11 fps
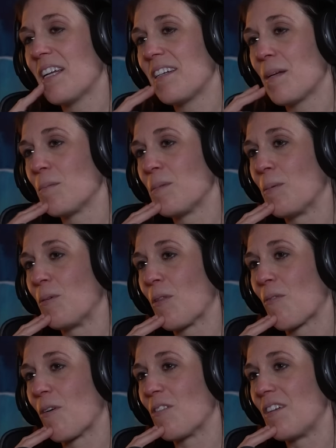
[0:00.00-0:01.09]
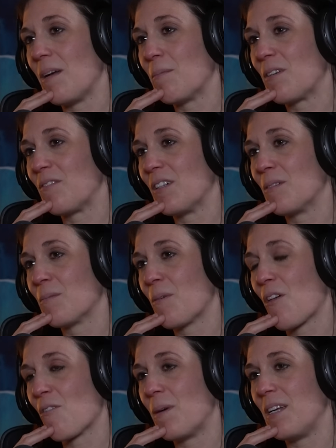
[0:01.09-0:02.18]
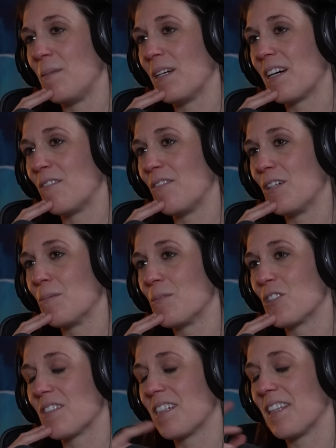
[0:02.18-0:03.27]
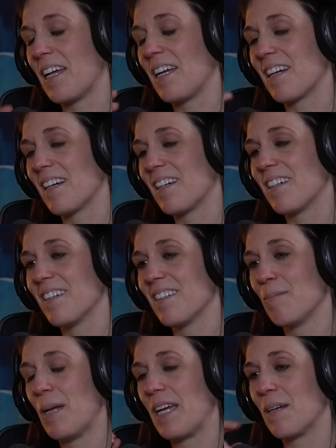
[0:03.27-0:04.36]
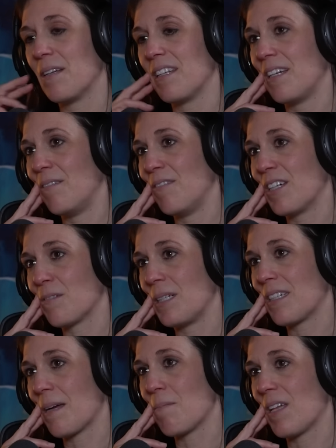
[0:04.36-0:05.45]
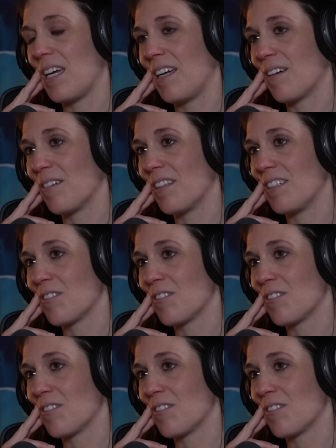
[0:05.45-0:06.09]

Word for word: well, a lot of times people will throw their name on film, throw their money behind a film just to like... make it an investment type thing, or